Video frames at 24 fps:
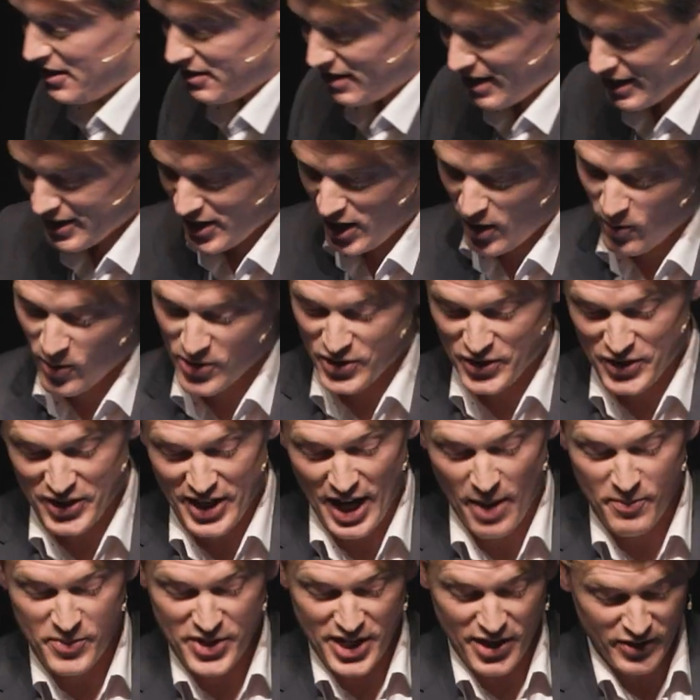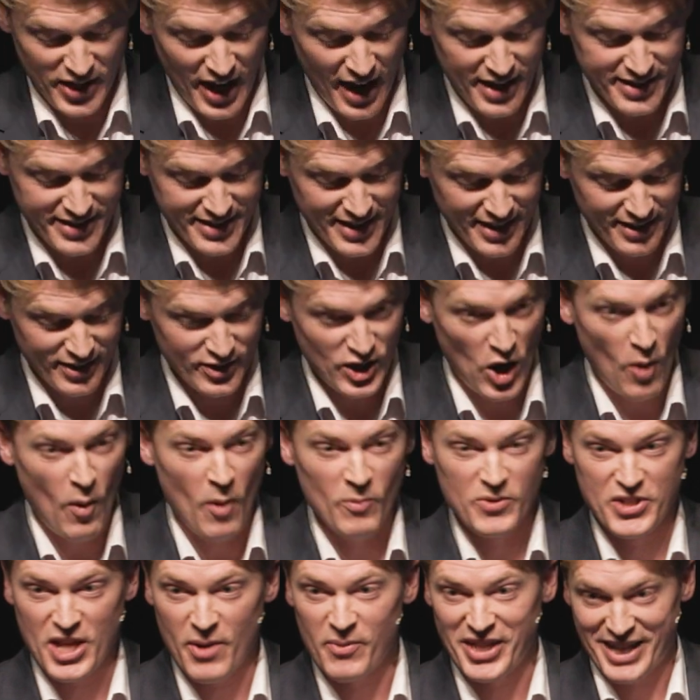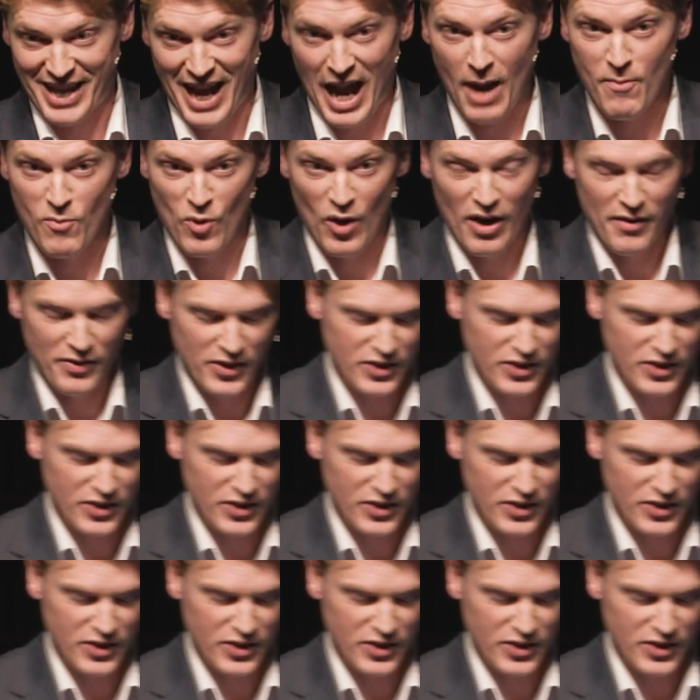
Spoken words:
lucky I wasn't the MD of the ACL and no one was there with a camera